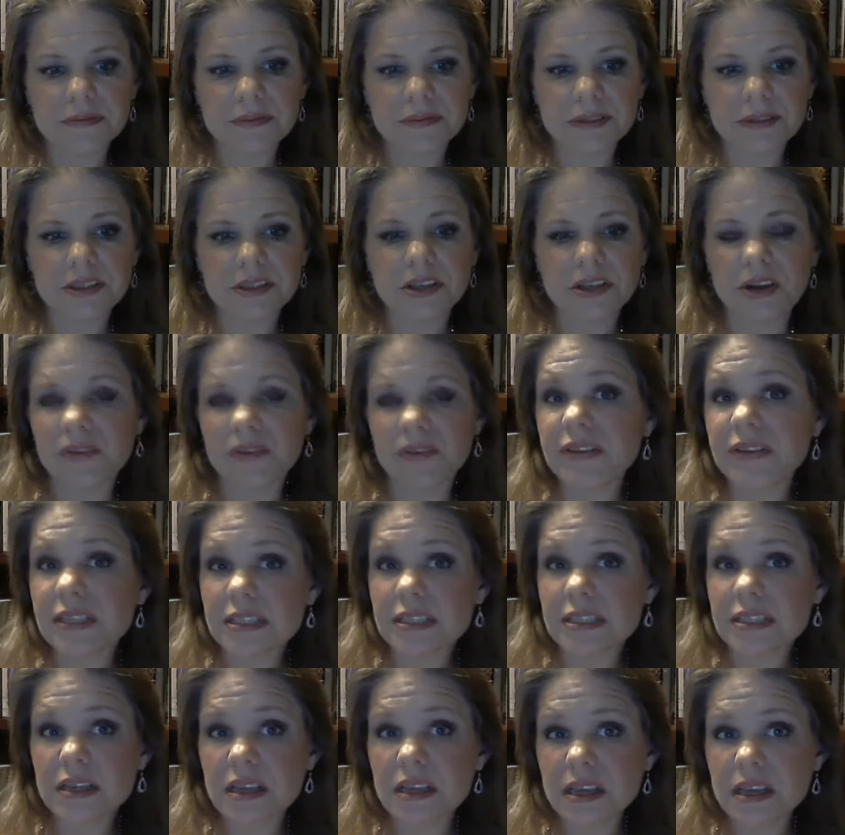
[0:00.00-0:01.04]
you know,
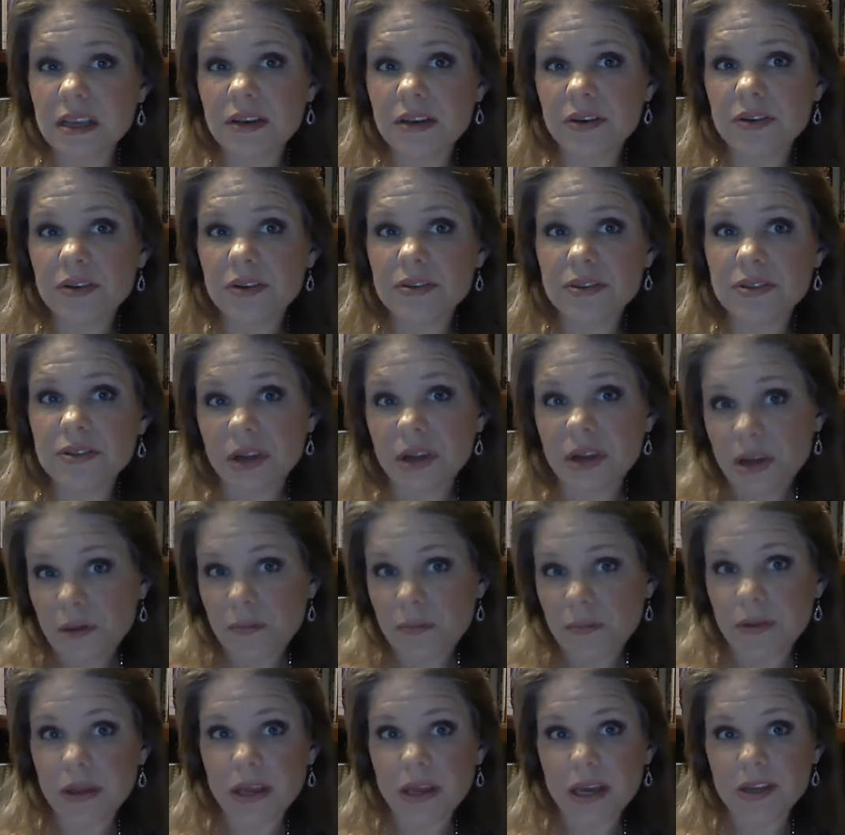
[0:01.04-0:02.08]
feces eaters,
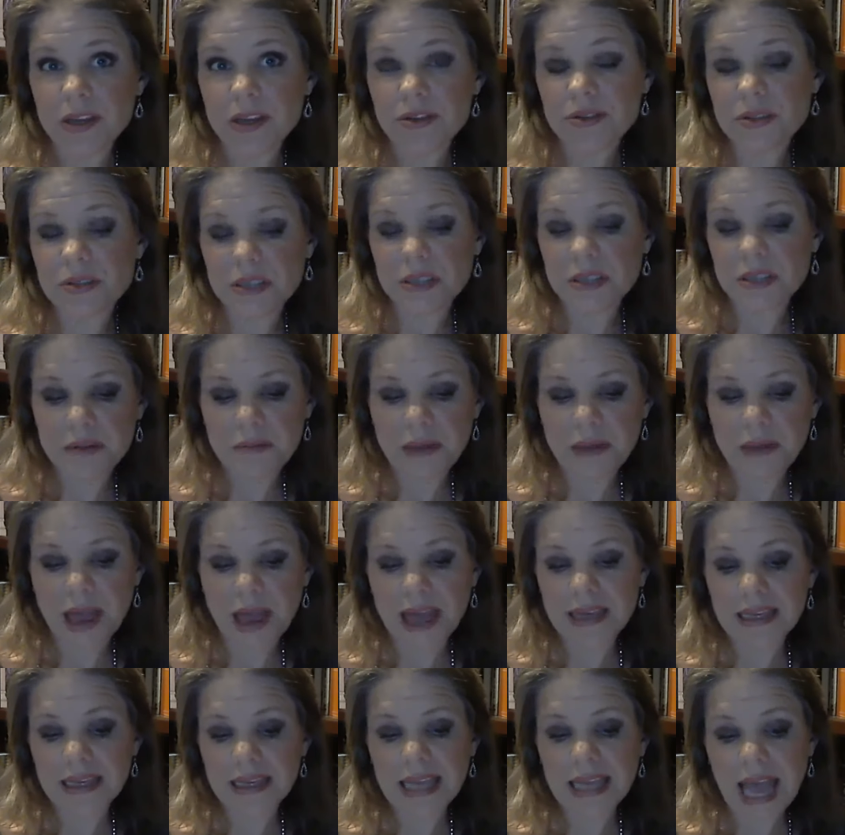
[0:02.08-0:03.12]
but yet you see
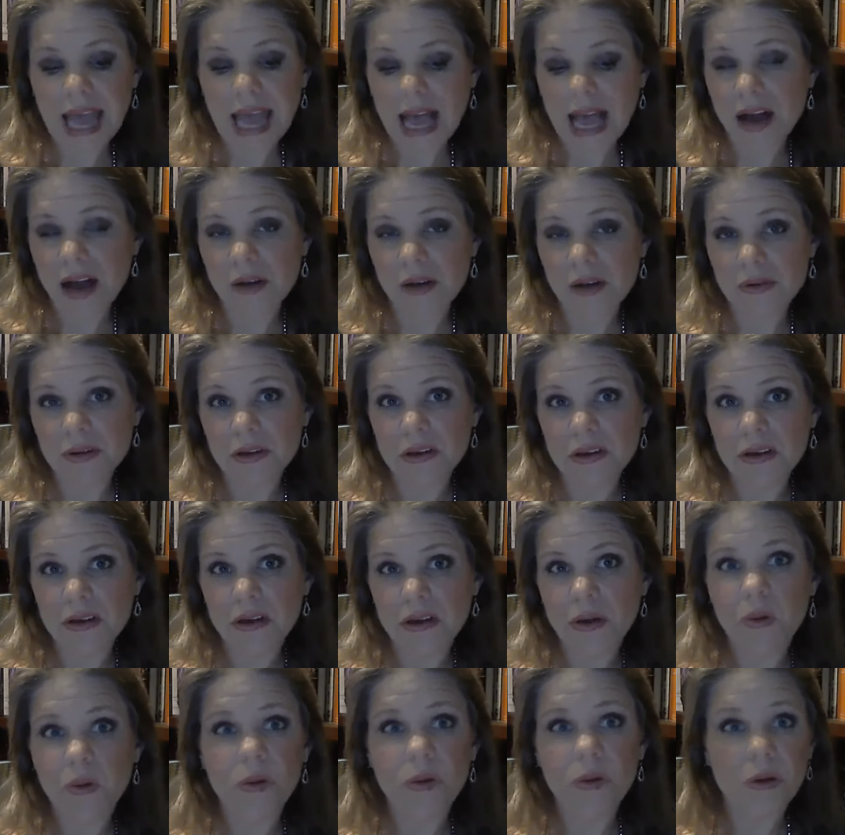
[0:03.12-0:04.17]
mad cow
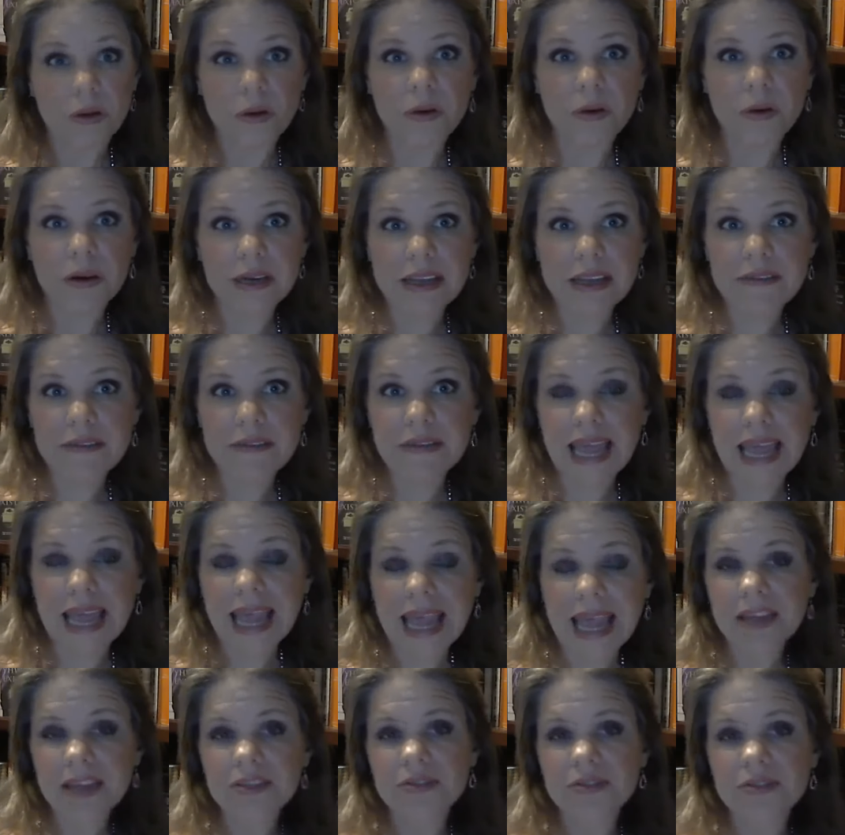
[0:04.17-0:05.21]
or even
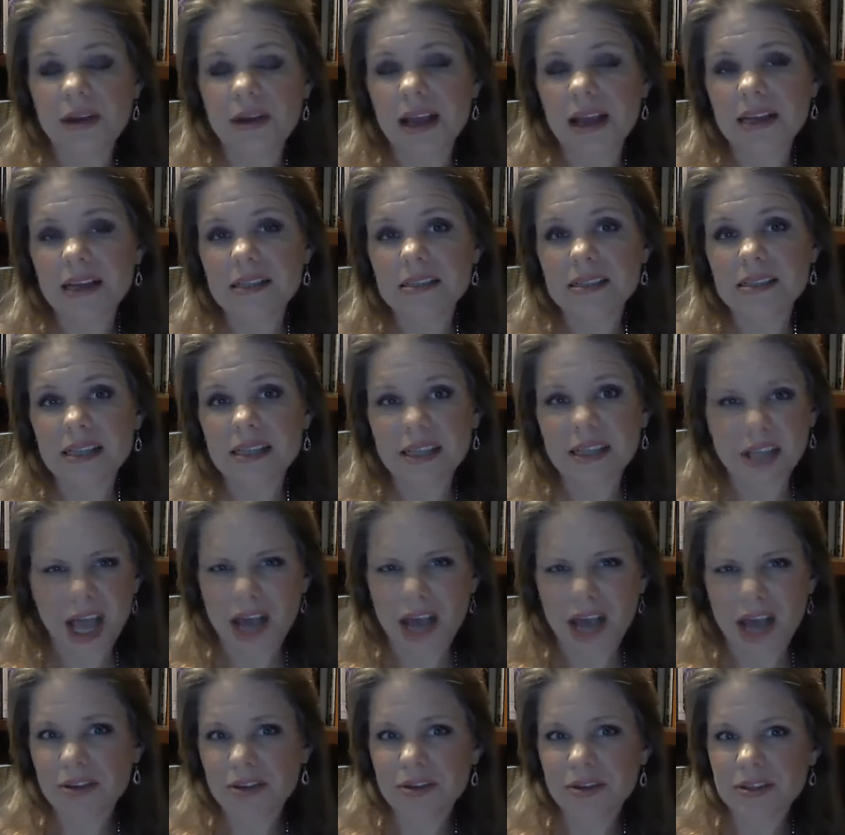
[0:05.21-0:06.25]
anthrax.
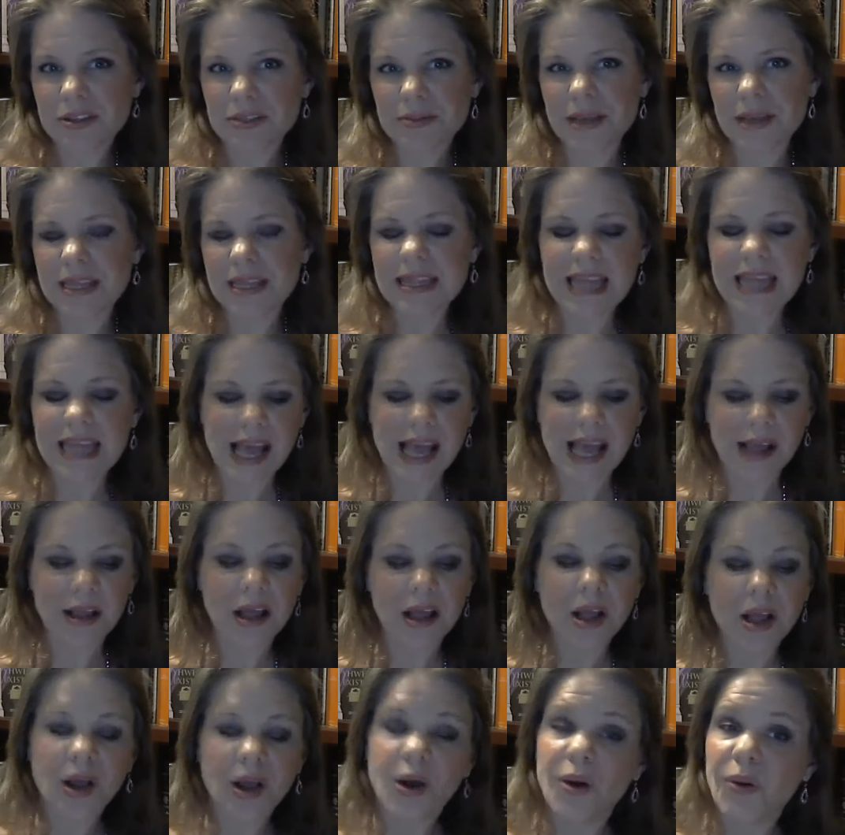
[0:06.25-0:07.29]
How do you explain that?
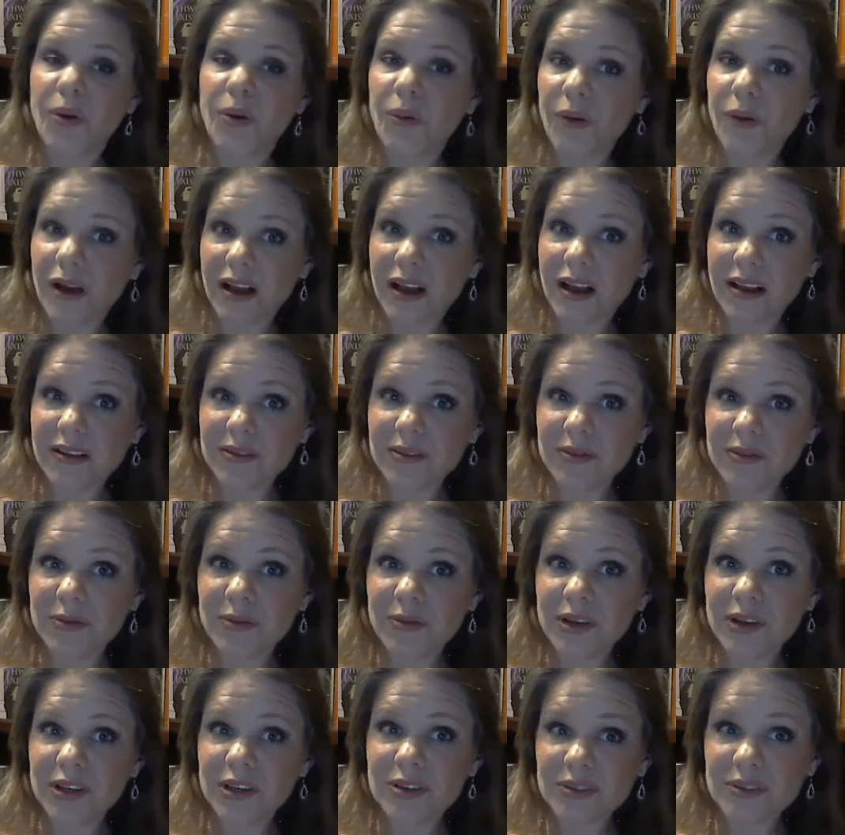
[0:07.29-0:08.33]
Well,
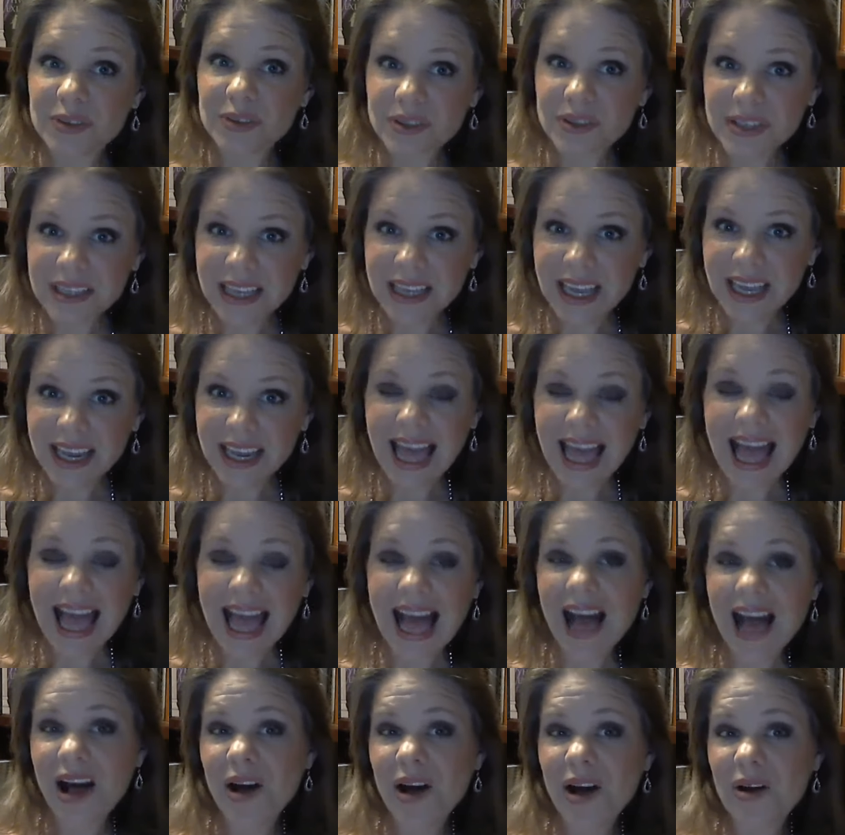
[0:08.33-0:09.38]
when you look at
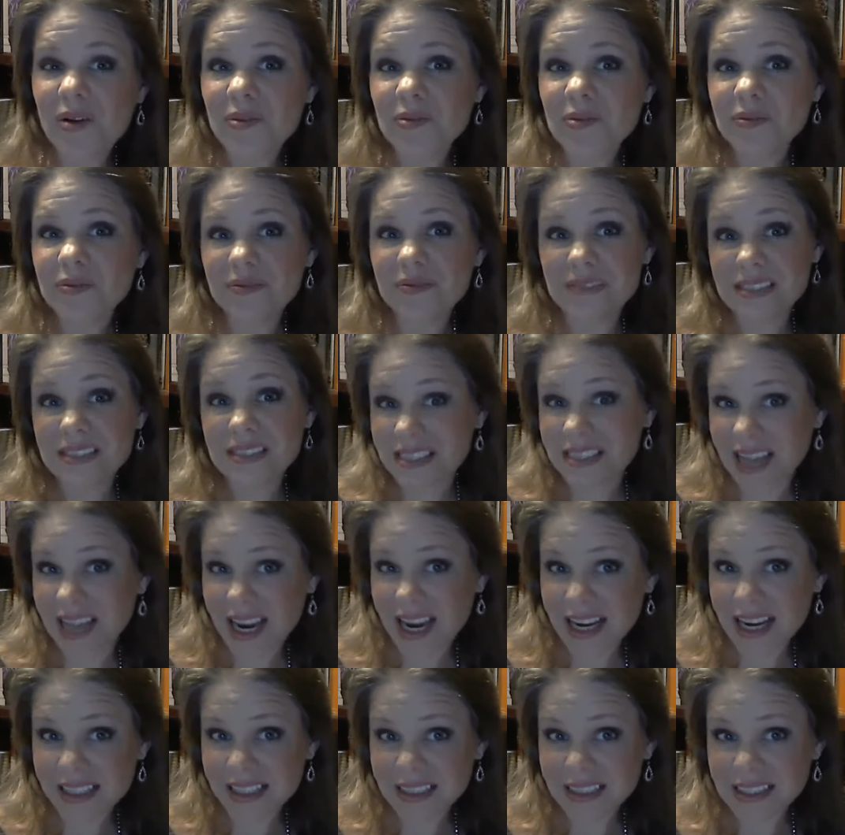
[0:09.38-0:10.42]
how
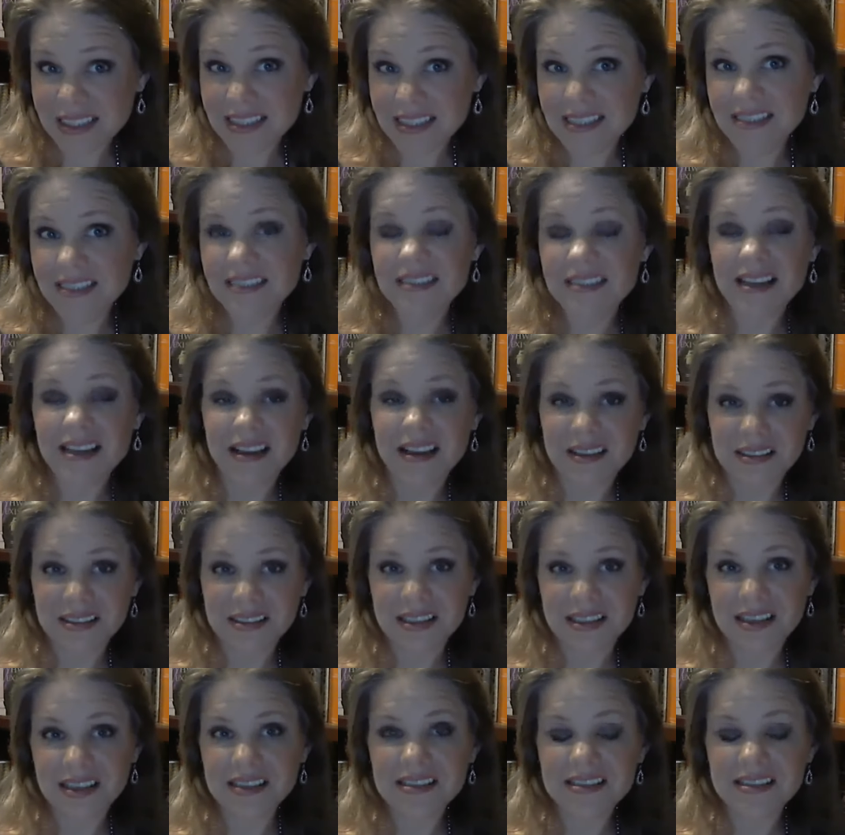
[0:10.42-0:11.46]
science tells
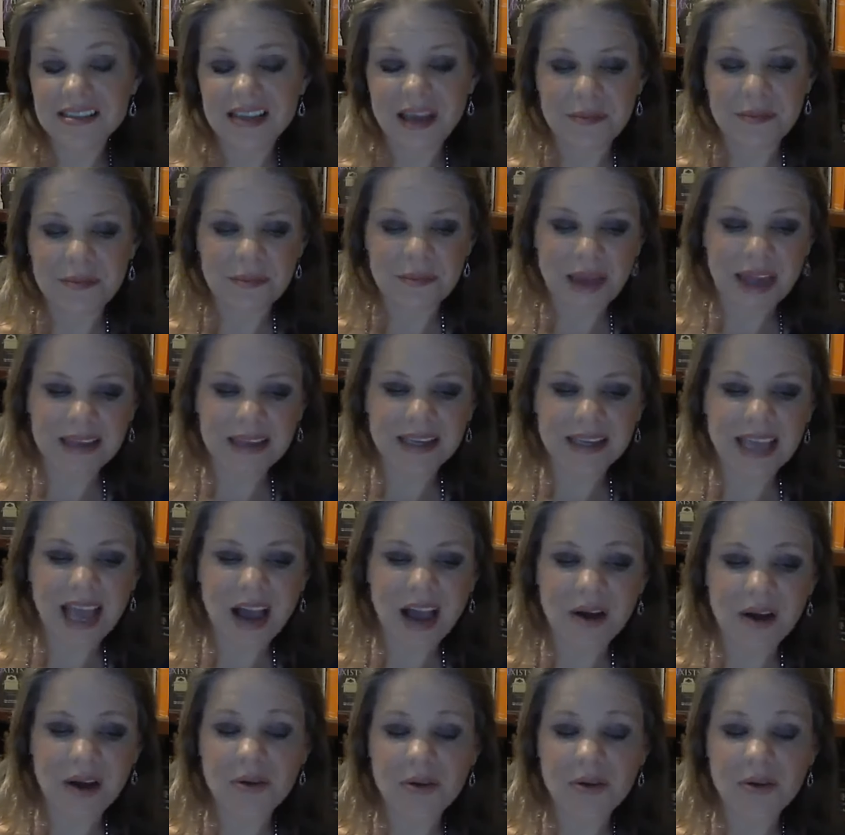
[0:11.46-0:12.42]
us that mad cow